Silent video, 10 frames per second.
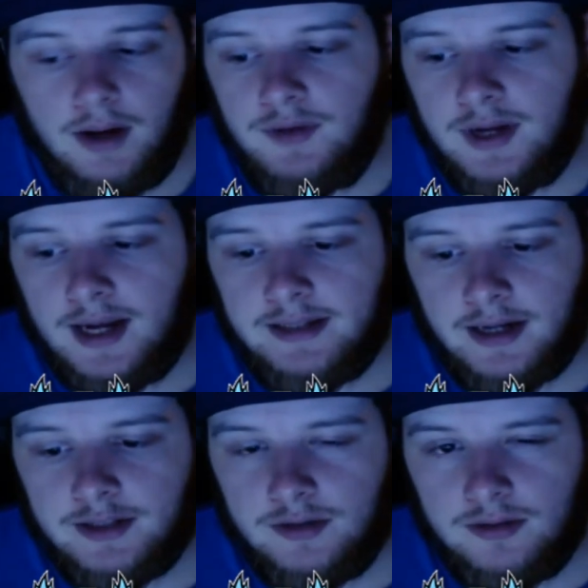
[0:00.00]
If you guys think
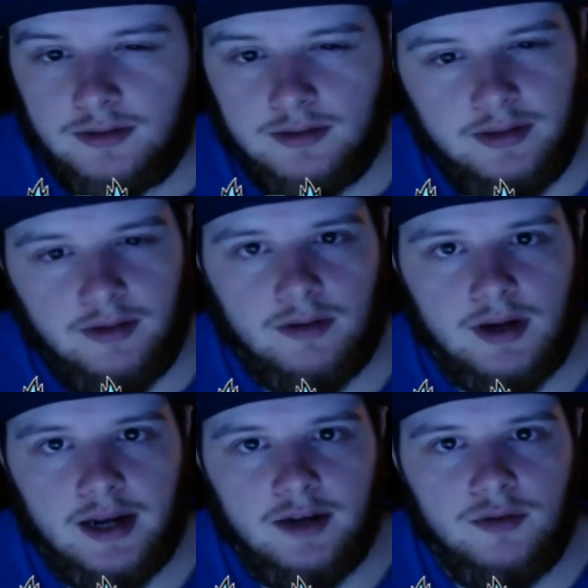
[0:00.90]
I should,
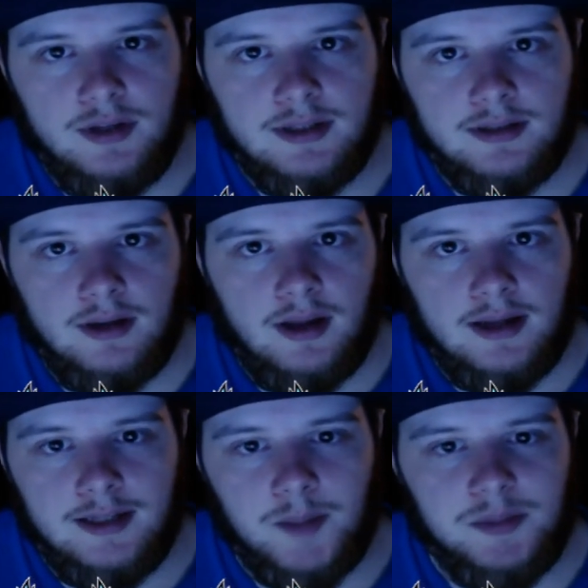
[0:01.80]
kind of do these
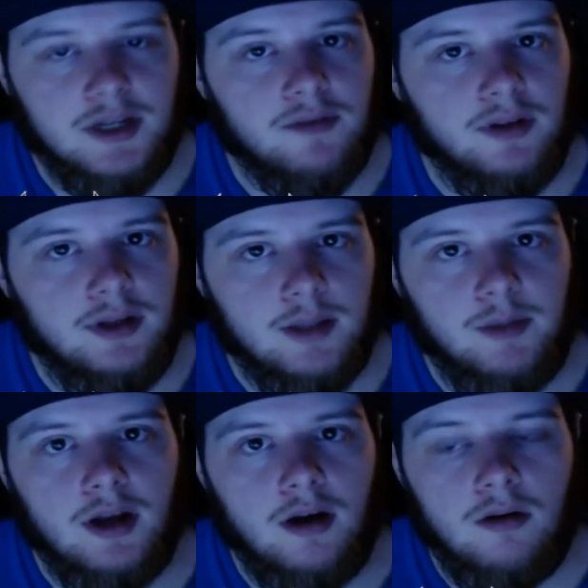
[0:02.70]
tips differently, let me
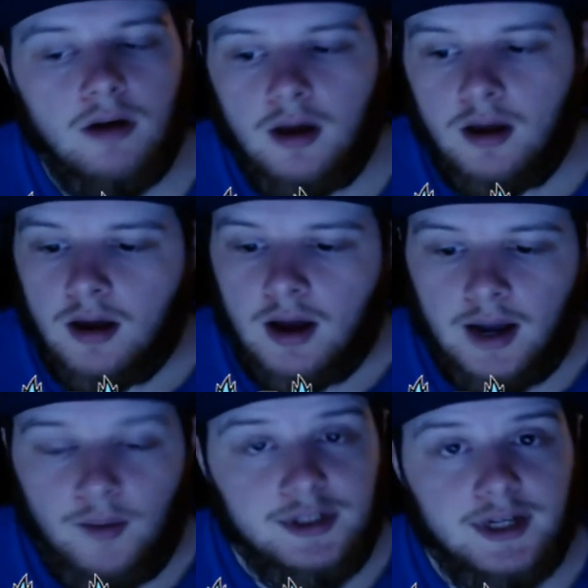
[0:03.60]
know.
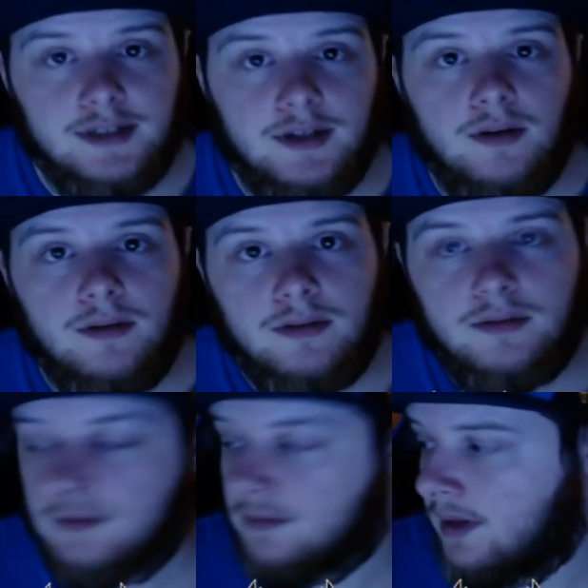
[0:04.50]
I want you guys to know
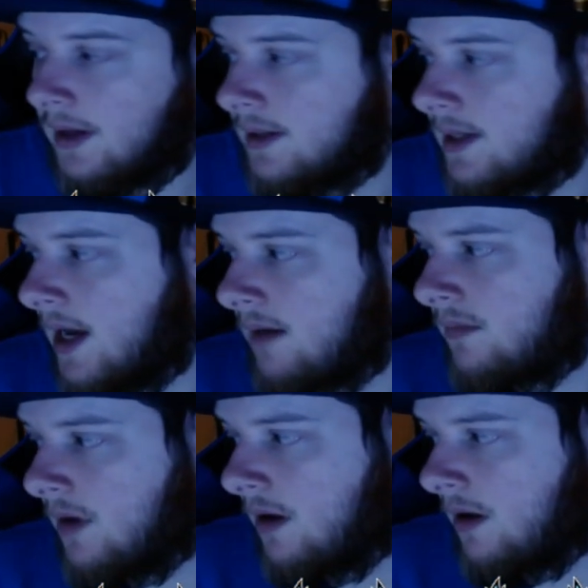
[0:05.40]
ahead of time.
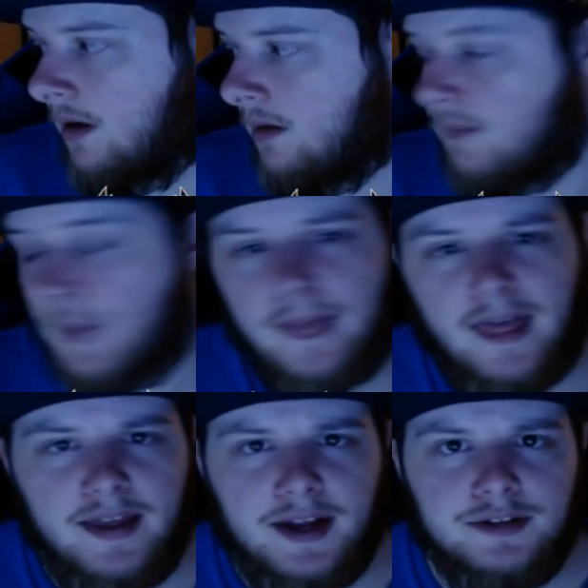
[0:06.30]
I
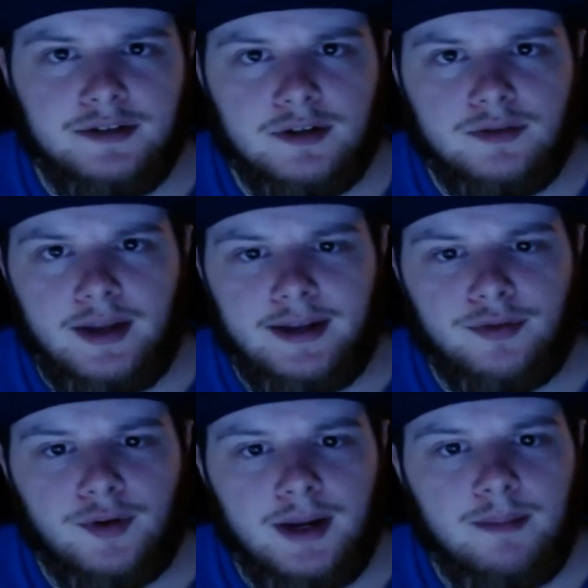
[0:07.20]
think I took like
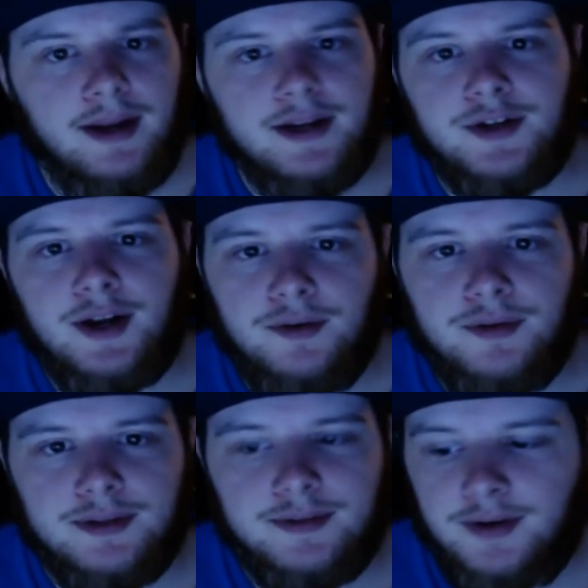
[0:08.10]
30 minutes trying to do
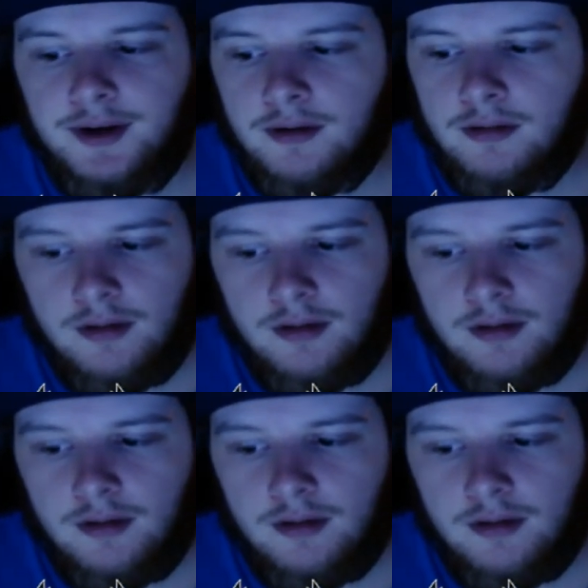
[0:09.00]
this video.